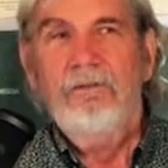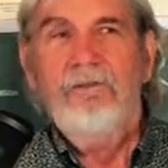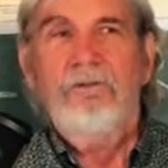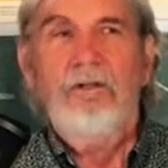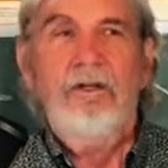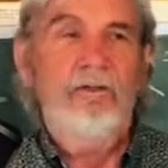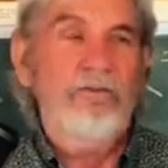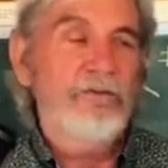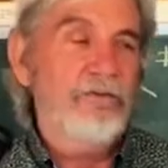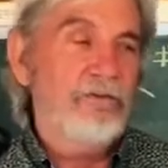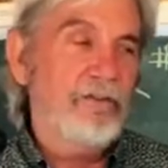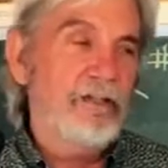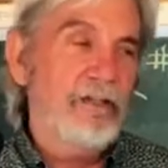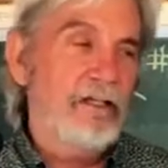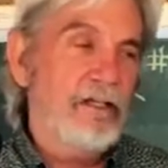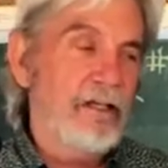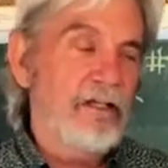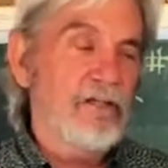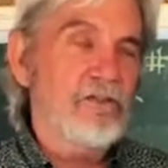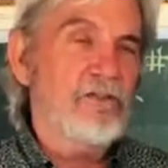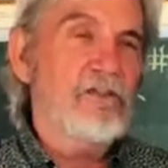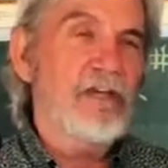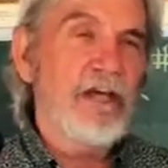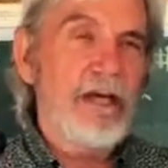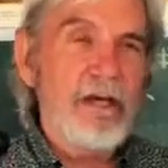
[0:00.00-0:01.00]
Does, did
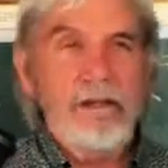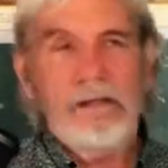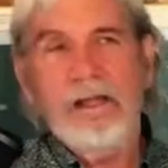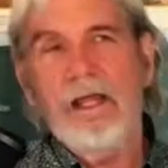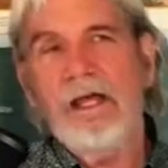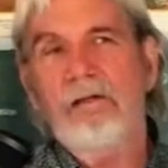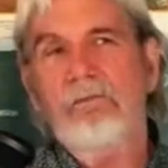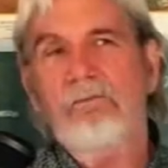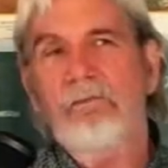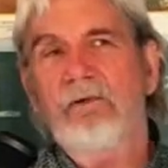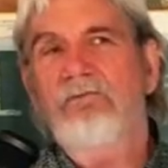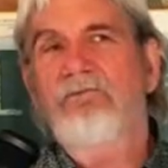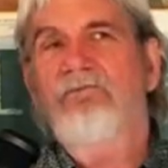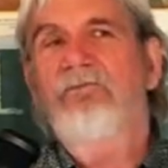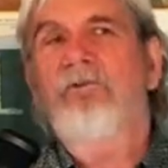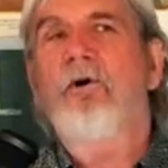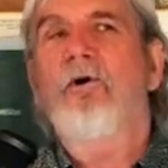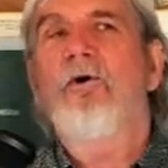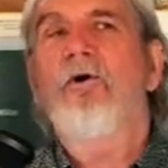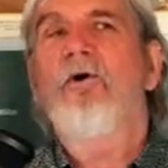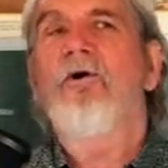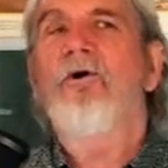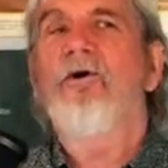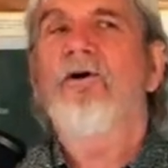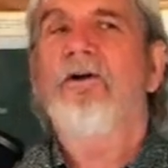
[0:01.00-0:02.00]
it sound like
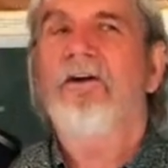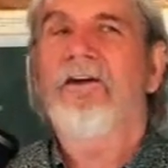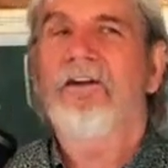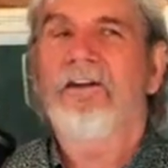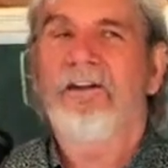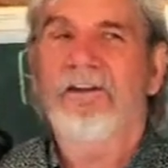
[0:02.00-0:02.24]
before?